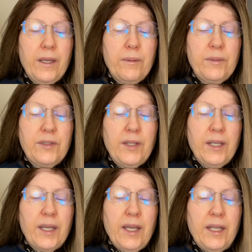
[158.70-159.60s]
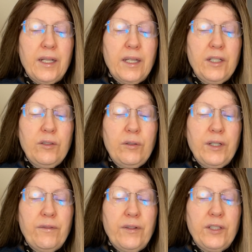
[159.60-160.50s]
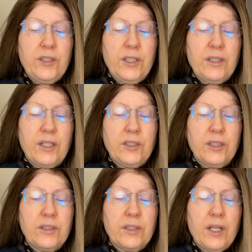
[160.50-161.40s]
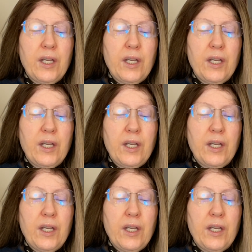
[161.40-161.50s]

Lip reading: Mistake 8, ignoring finishing touches.